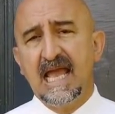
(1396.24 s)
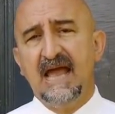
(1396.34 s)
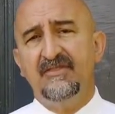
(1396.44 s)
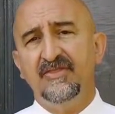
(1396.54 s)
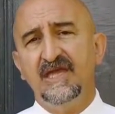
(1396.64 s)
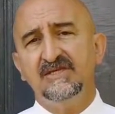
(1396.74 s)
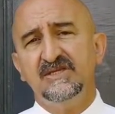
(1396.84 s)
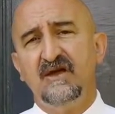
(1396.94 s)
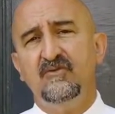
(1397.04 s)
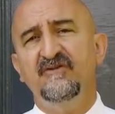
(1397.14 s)
And these,
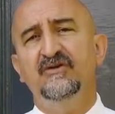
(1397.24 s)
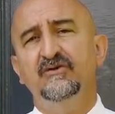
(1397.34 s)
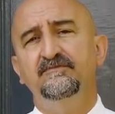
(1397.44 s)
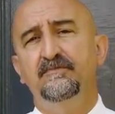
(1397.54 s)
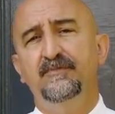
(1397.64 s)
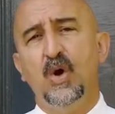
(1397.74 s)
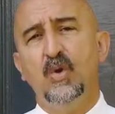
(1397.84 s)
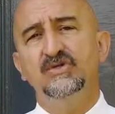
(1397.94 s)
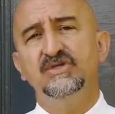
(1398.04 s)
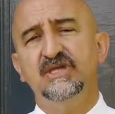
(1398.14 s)
however,
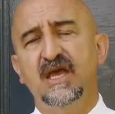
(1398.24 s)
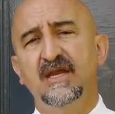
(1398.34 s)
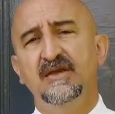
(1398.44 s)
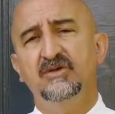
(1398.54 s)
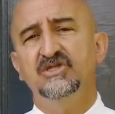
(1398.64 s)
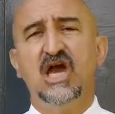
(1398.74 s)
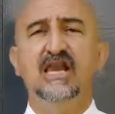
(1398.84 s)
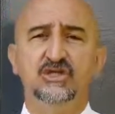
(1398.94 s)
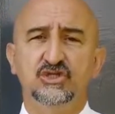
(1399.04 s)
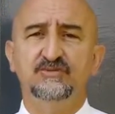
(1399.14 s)
posed a newer
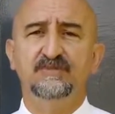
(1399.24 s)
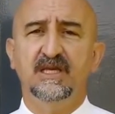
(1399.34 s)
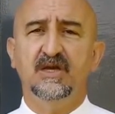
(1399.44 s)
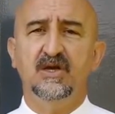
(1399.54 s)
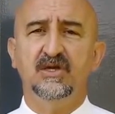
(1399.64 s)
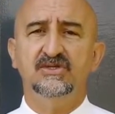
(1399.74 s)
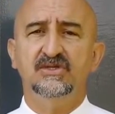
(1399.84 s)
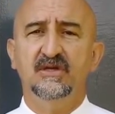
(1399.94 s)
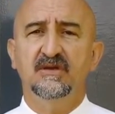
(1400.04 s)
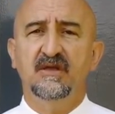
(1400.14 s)
challenge
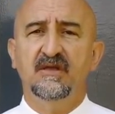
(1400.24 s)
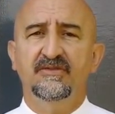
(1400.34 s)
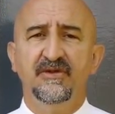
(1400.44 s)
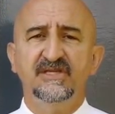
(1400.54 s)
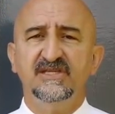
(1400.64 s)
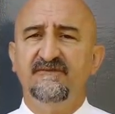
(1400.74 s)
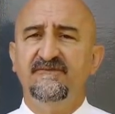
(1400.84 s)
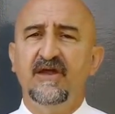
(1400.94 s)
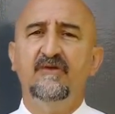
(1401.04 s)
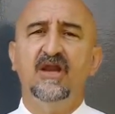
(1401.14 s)
because there is a
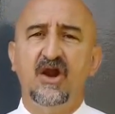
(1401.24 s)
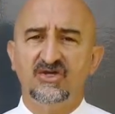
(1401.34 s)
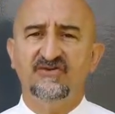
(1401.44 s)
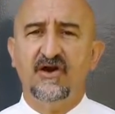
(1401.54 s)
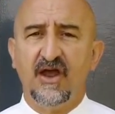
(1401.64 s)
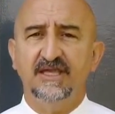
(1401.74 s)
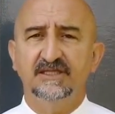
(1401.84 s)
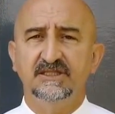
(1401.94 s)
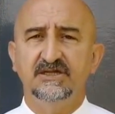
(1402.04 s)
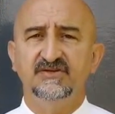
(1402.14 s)
very large
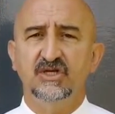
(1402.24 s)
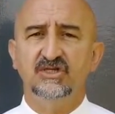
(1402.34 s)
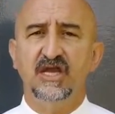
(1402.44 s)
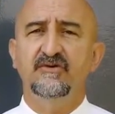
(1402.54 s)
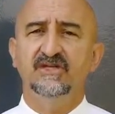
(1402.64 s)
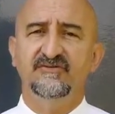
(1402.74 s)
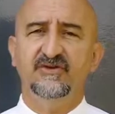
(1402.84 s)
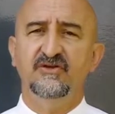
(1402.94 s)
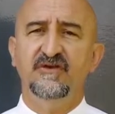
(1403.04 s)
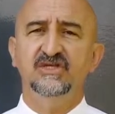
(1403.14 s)
variety of such areas of
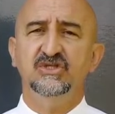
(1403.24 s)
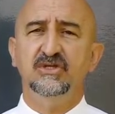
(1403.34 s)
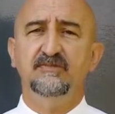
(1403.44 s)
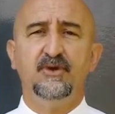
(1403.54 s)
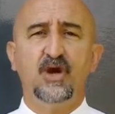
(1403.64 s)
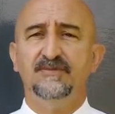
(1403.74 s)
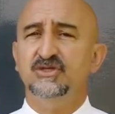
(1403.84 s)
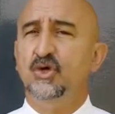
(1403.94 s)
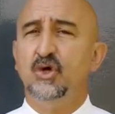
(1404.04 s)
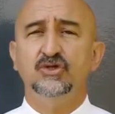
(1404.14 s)
innovation, and
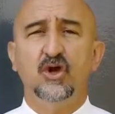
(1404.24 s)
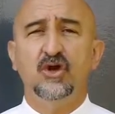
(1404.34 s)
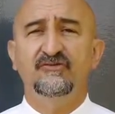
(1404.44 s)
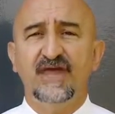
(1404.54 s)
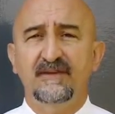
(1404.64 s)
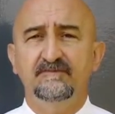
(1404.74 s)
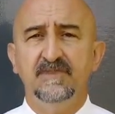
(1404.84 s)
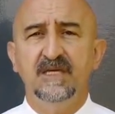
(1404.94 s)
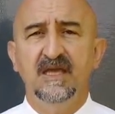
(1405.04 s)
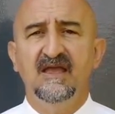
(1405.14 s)
perhaps not all of them
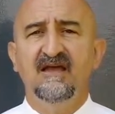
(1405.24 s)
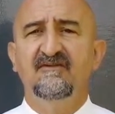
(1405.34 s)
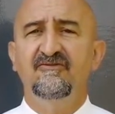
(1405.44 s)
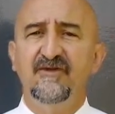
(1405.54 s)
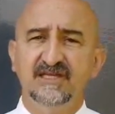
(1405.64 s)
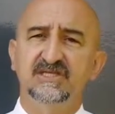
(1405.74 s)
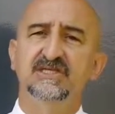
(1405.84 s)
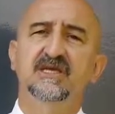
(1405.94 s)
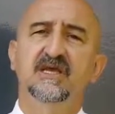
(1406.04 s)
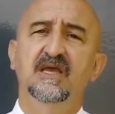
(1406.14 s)

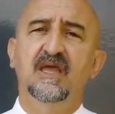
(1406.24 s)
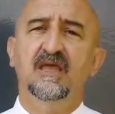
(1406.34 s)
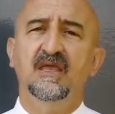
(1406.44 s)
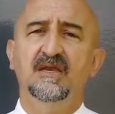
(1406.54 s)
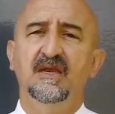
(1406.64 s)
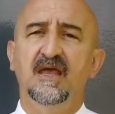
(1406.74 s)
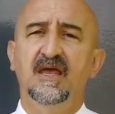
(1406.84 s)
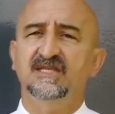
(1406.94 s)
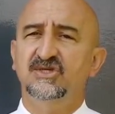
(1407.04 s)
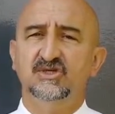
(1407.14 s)
fit in
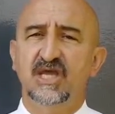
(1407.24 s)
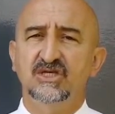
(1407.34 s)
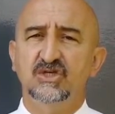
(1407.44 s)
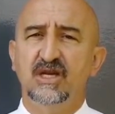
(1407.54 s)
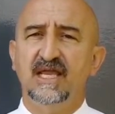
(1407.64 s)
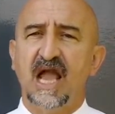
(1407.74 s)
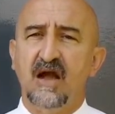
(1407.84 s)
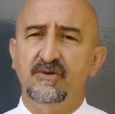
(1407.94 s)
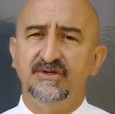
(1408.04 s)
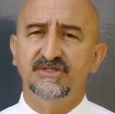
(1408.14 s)
an association like
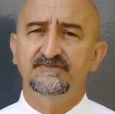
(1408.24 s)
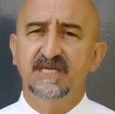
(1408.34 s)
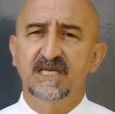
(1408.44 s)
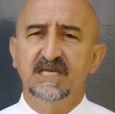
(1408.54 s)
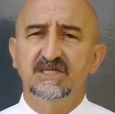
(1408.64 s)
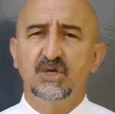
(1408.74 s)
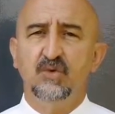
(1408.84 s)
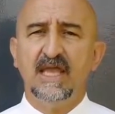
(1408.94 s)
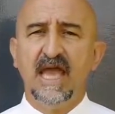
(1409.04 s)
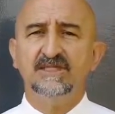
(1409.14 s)
ours. So
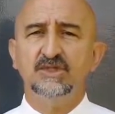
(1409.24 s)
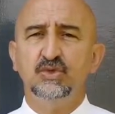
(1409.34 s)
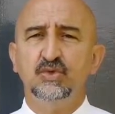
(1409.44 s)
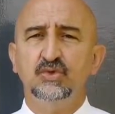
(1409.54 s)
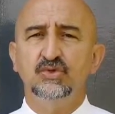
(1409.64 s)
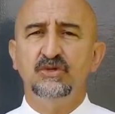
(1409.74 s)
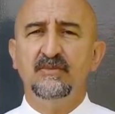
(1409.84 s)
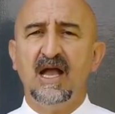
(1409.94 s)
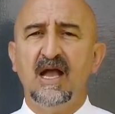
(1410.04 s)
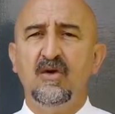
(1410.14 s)
we had to
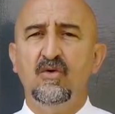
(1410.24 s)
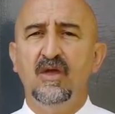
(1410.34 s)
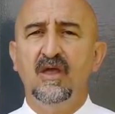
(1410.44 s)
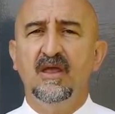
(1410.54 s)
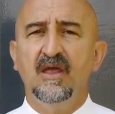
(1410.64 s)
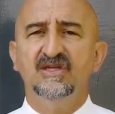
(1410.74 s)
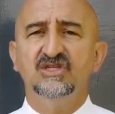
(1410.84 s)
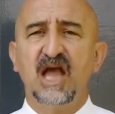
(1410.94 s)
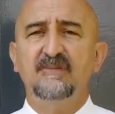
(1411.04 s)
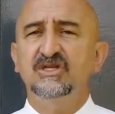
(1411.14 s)
somehow
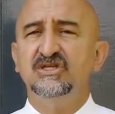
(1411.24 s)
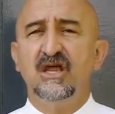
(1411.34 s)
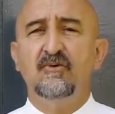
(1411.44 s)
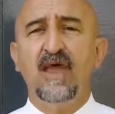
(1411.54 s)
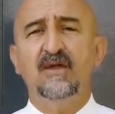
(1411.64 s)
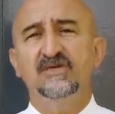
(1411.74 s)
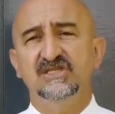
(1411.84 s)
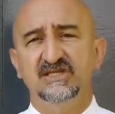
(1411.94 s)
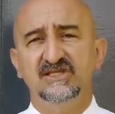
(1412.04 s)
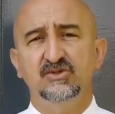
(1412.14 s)
establish
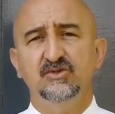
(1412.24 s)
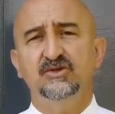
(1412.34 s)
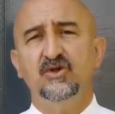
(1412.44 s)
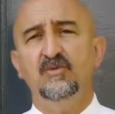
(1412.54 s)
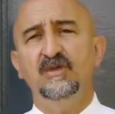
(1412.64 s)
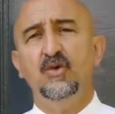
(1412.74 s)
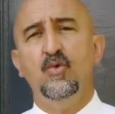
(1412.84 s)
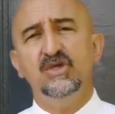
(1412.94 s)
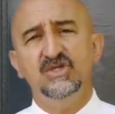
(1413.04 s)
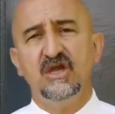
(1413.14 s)
requisites to determine
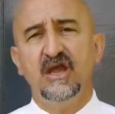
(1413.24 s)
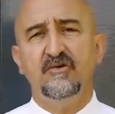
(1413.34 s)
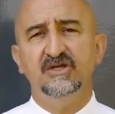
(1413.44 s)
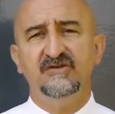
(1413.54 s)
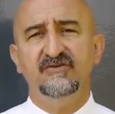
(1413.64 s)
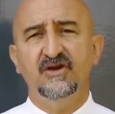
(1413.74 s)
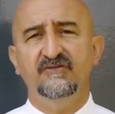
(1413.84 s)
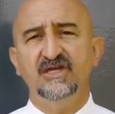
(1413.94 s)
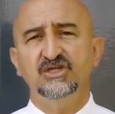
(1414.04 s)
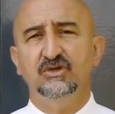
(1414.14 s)
which areas of
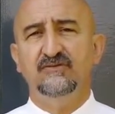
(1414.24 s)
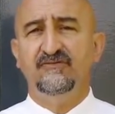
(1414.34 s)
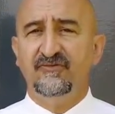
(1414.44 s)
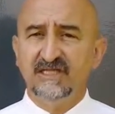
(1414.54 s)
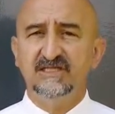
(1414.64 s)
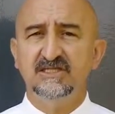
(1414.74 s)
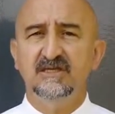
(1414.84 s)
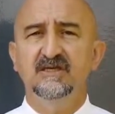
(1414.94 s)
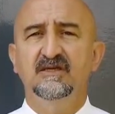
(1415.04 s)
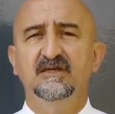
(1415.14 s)
innovation fit
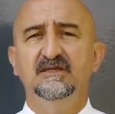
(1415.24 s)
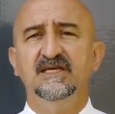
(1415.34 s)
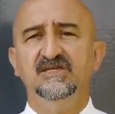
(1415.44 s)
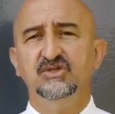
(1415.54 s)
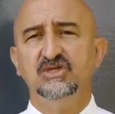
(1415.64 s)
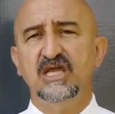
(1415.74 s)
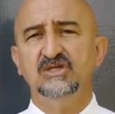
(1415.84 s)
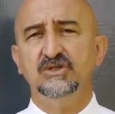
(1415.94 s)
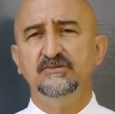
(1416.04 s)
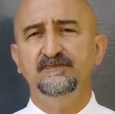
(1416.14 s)
in the
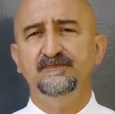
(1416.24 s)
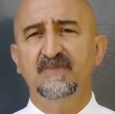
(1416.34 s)
association,